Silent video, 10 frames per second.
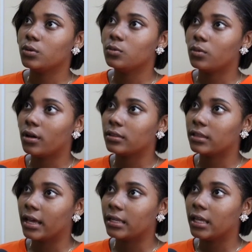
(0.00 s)
we want
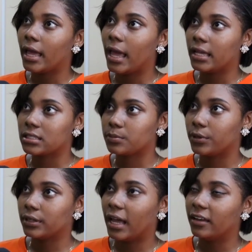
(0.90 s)
that
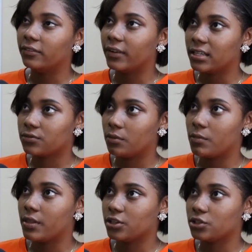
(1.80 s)
expert advice from
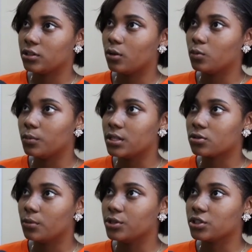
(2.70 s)
the National Women's
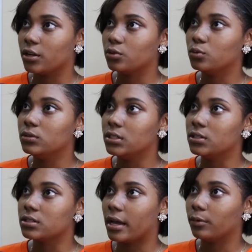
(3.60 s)
Commission, who
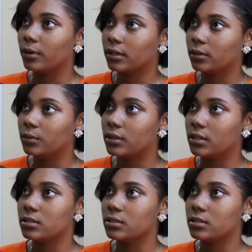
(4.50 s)
deals directly with